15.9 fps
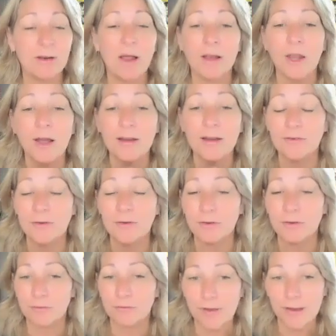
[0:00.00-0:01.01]
aligns to
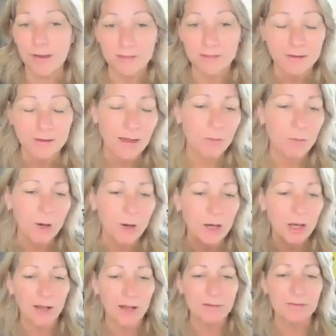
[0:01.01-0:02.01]
your faith and not what
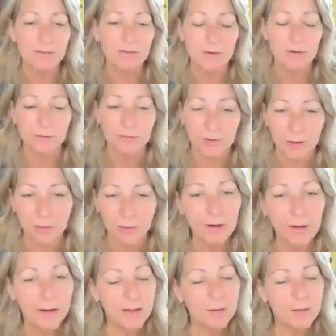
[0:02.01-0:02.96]
aligns to your fear.